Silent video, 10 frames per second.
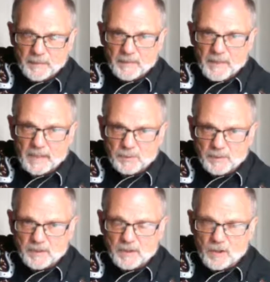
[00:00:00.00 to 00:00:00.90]
That's
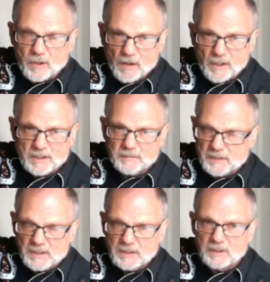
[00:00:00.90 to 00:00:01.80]
what the College of
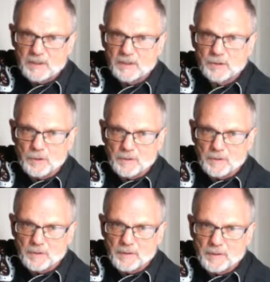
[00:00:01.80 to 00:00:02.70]
Physicians is
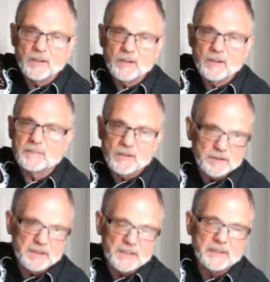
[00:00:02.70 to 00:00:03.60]
doing, and the
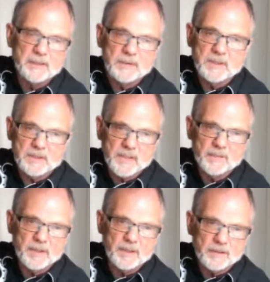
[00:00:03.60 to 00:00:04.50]
College of Nursing is
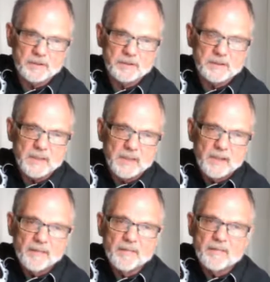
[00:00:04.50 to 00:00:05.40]
doing the same thing to nurses.